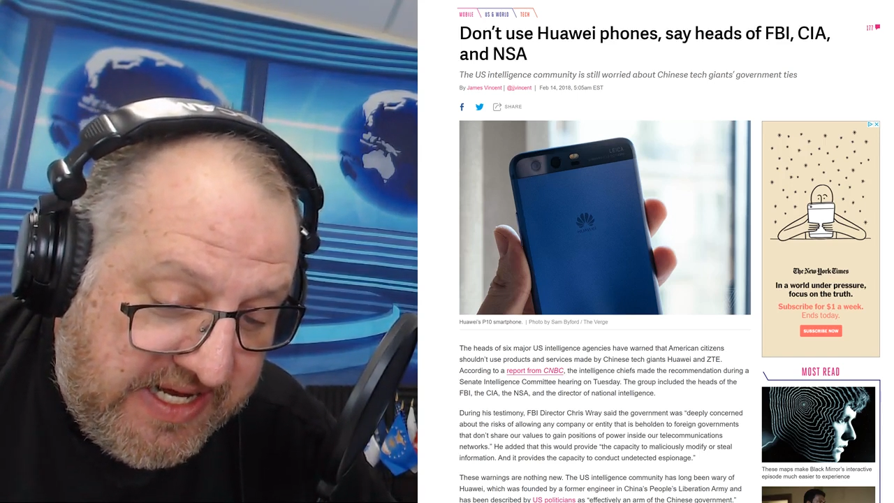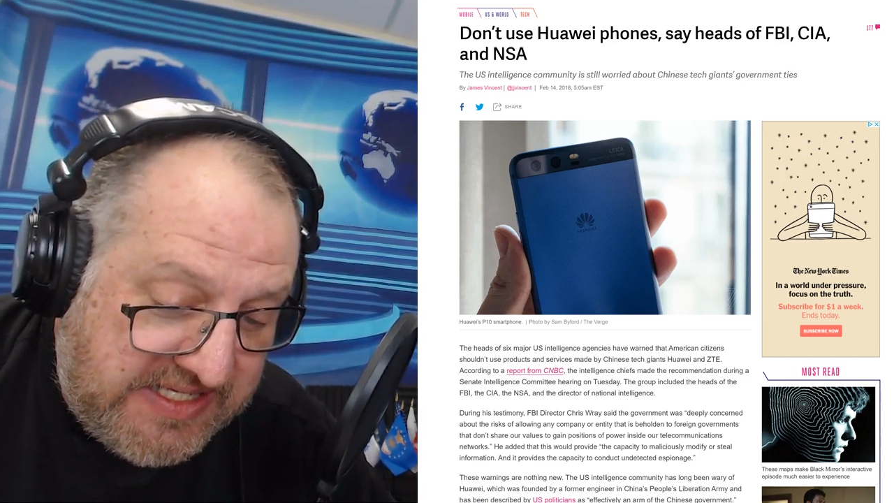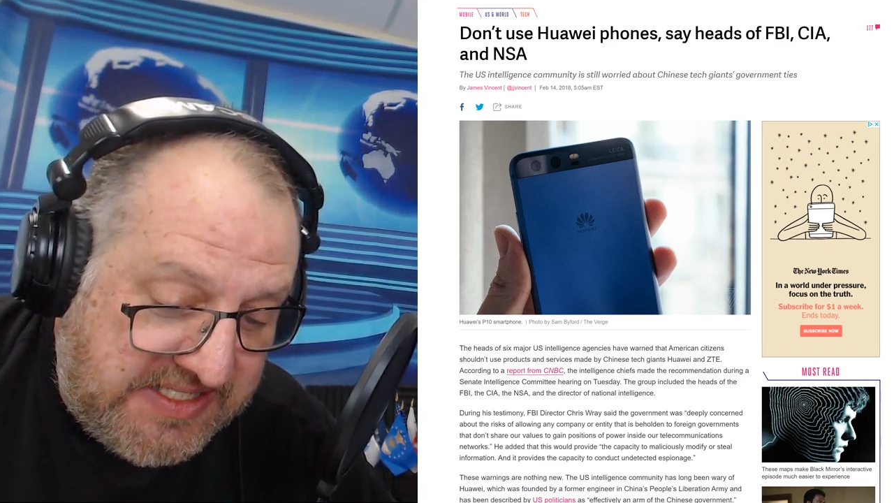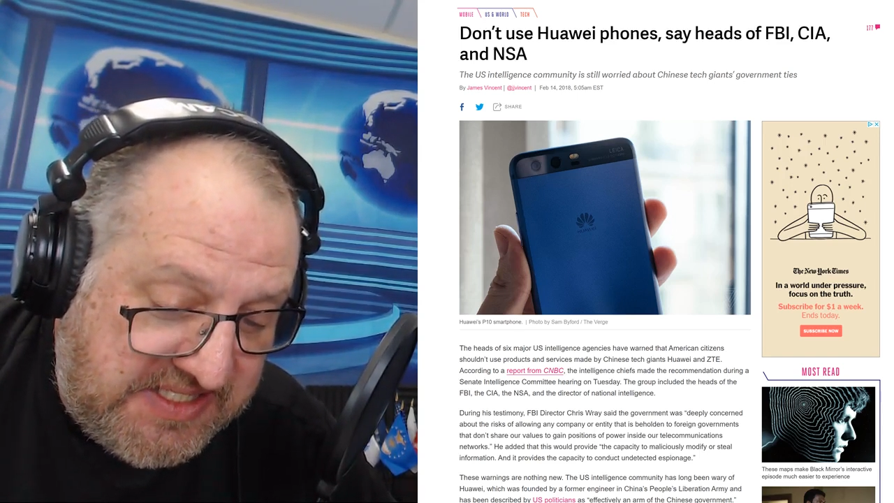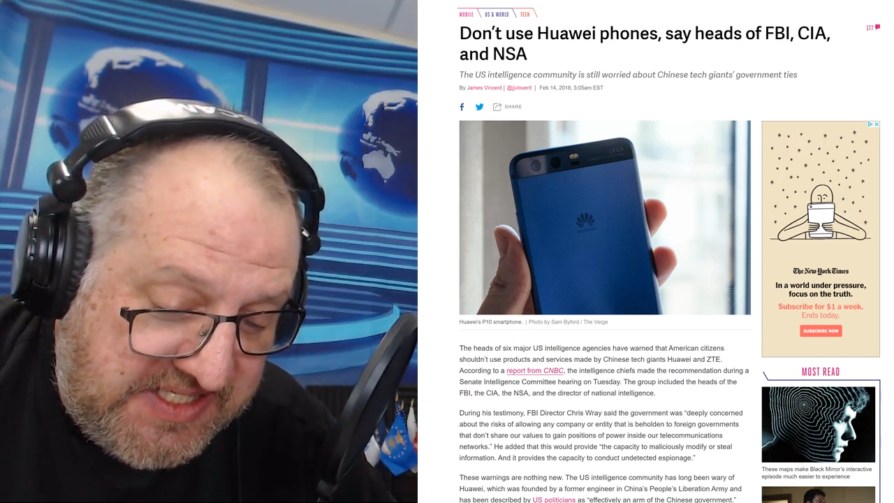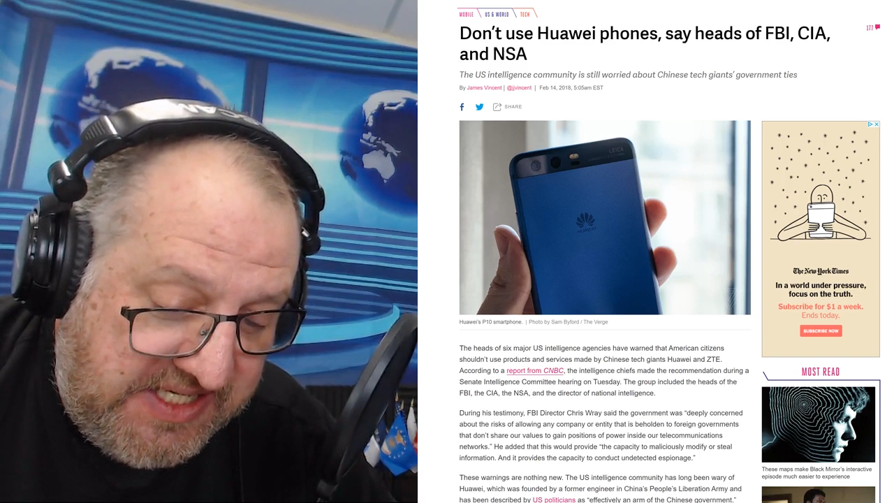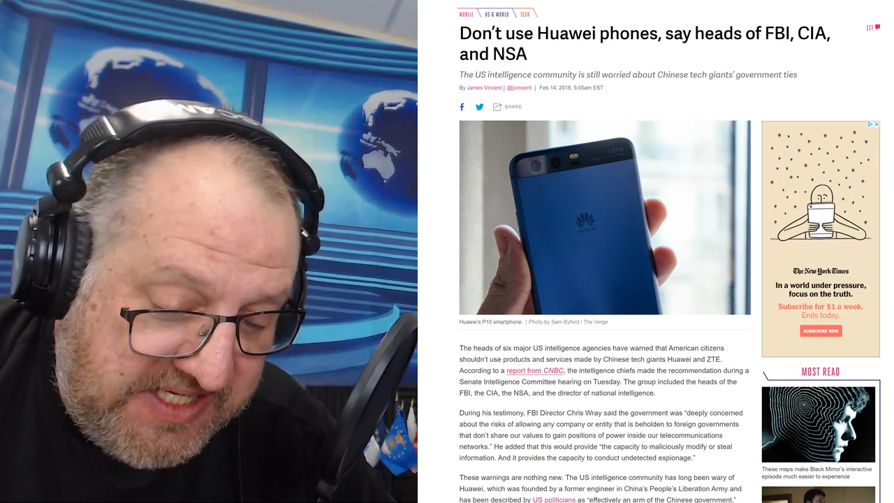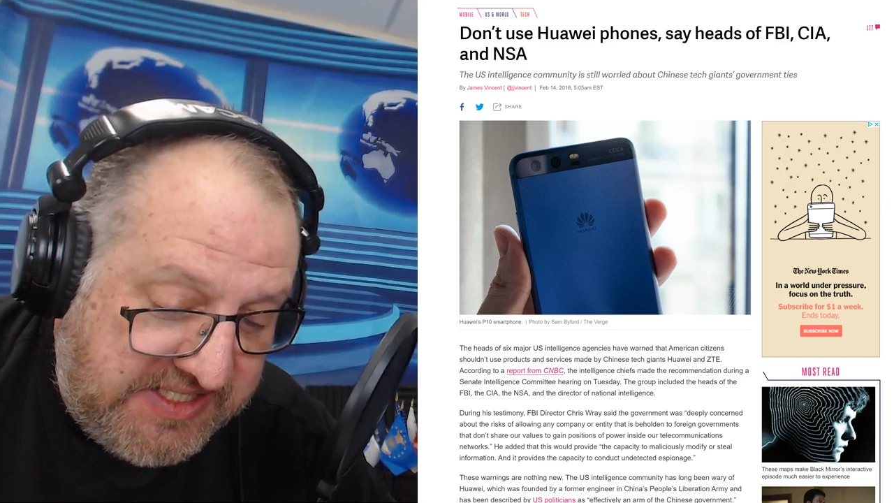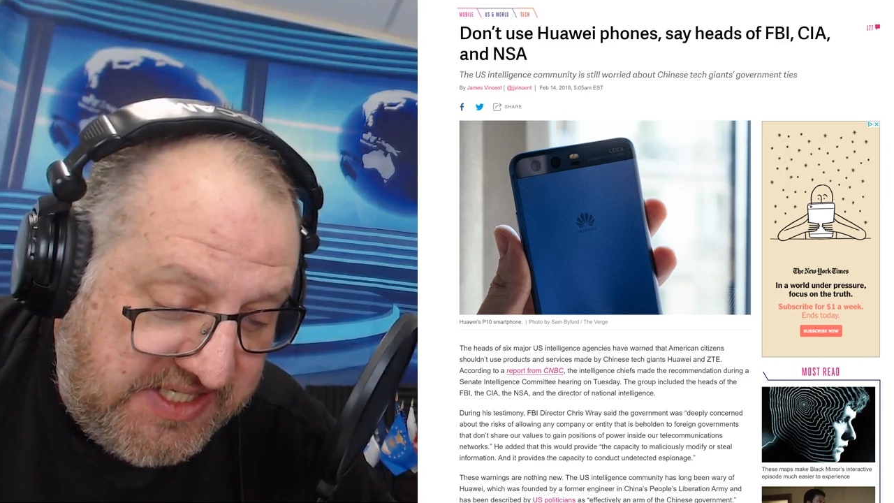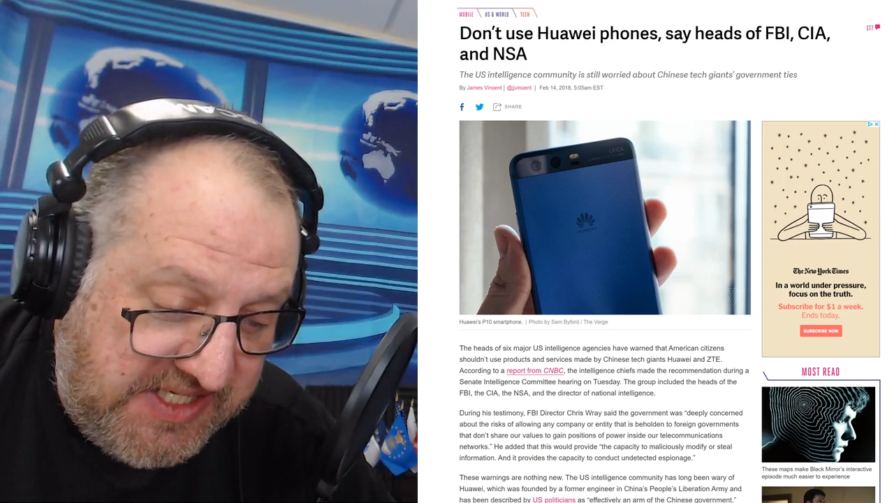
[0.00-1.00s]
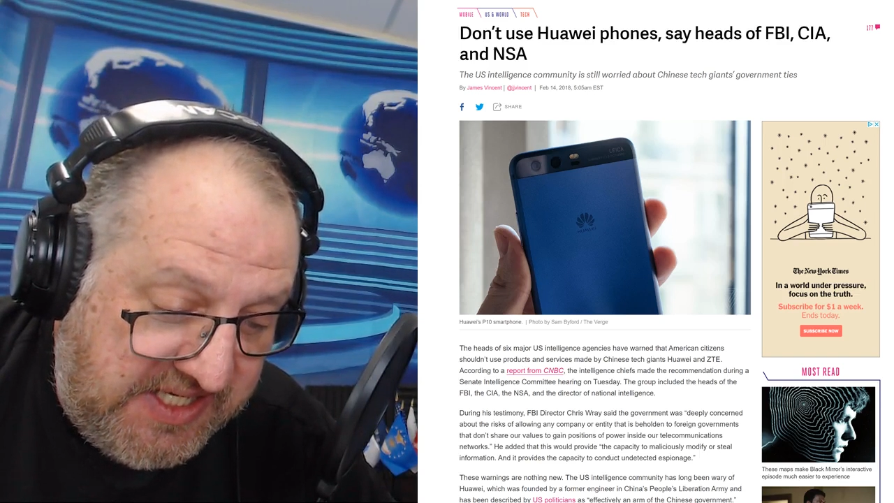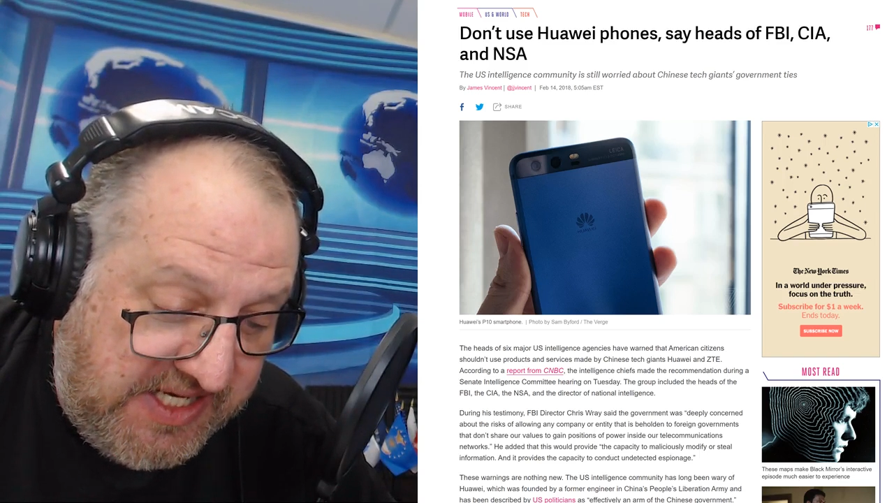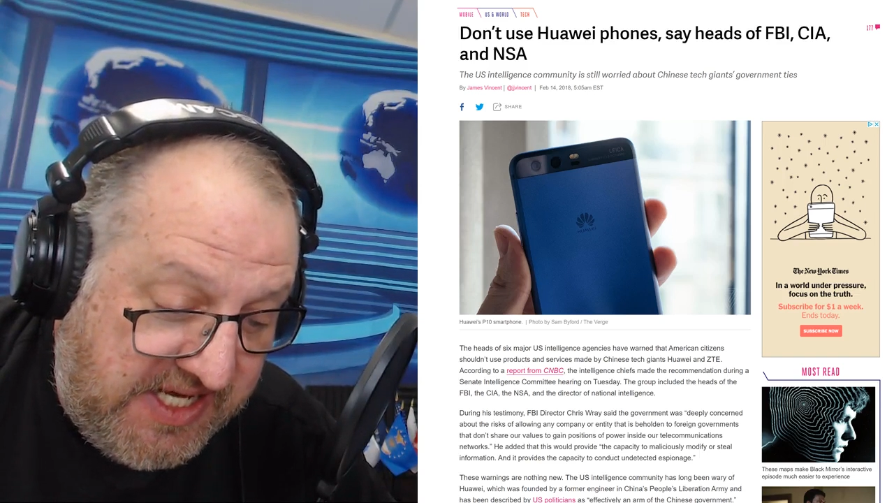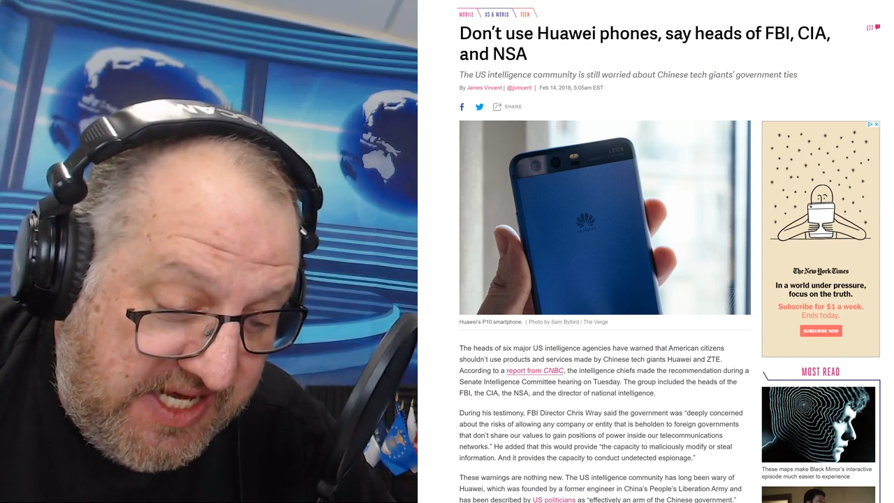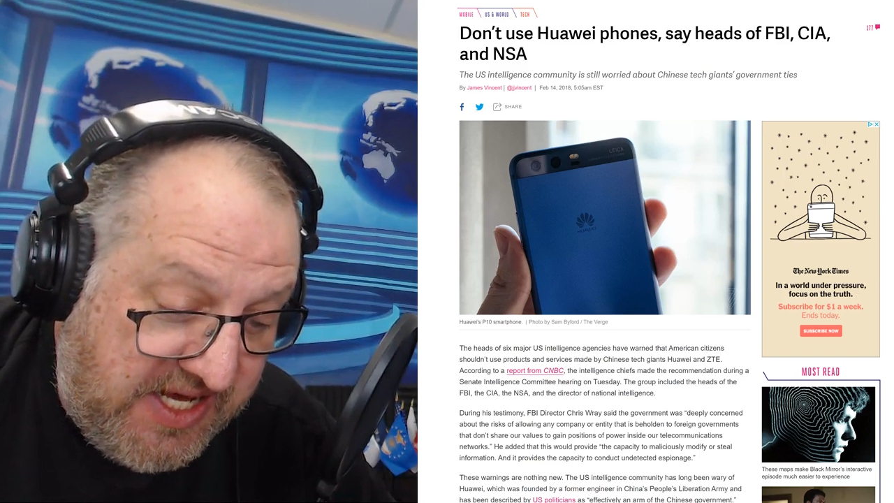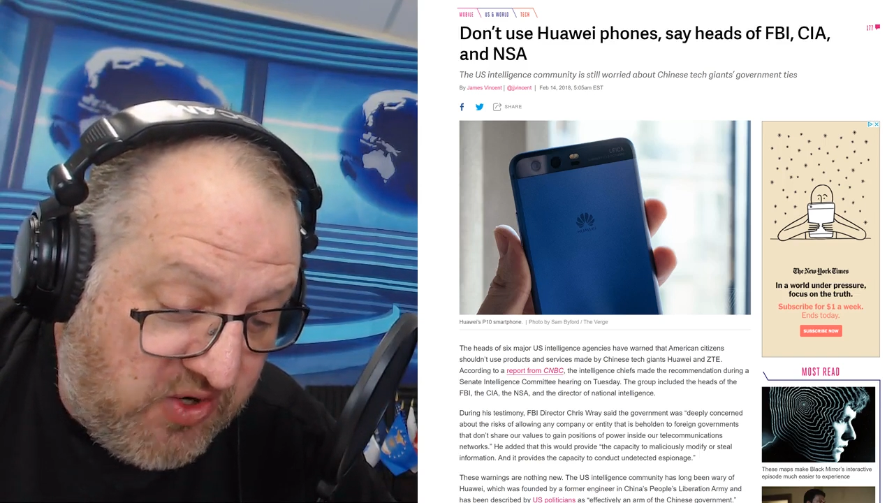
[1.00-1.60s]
ZTE,